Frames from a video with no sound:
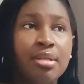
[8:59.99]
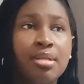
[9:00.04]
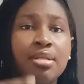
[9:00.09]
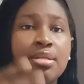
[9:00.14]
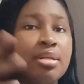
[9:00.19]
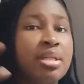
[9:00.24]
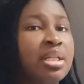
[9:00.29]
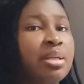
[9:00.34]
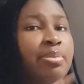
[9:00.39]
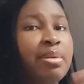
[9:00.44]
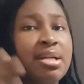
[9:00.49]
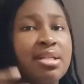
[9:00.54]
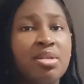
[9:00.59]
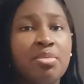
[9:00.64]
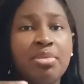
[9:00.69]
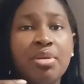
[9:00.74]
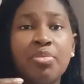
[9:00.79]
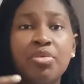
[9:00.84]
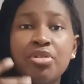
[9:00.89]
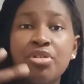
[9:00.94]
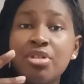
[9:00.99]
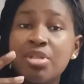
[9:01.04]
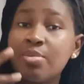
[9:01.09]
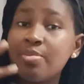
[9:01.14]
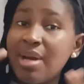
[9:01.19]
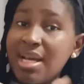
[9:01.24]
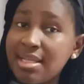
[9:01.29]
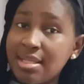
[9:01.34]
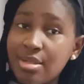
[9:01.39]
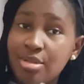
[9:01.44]
So it depends. Some people use
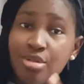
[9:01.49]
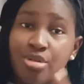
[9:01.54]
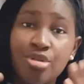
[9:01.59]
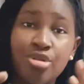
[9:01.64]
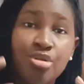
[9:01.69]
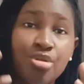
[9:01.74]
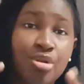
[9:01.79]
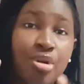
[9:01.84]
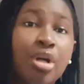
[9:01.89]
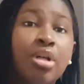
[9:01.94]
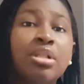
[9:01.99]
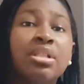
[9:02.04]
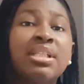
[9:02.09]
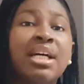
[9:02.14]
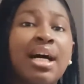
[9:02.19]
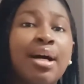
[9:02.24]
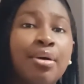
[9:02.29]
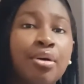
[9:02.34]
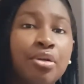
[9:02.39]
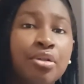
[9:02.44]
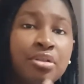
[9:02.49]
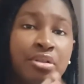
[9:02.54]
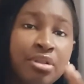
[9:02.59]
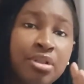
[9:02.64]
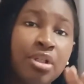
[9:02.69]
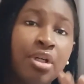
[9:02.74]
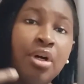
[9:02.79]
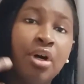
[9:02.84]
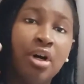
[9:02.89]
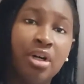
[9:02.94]
bicycles to cut down
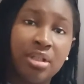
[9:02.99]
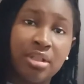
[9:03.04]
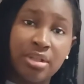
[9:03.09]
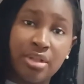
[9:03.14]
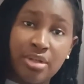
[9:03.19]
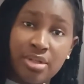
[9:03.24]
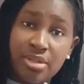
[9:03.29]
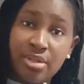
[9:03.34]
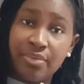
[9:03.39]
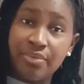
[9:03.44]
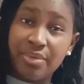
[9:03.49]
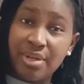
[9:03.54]
on the cost of